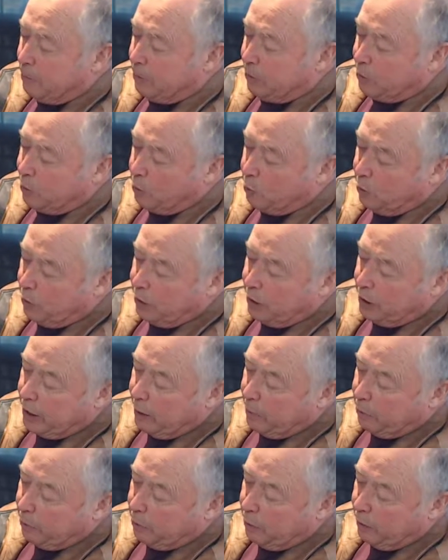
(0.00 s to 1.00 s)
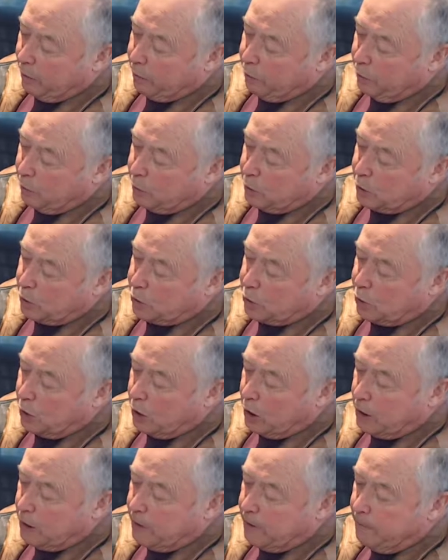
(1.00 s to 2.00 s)
But the one that I'm going to focus
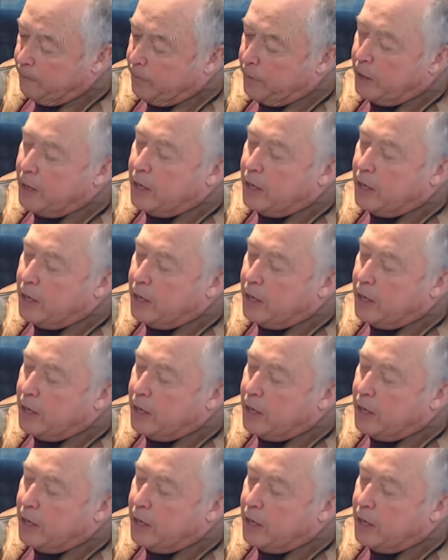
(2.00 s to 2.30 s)
on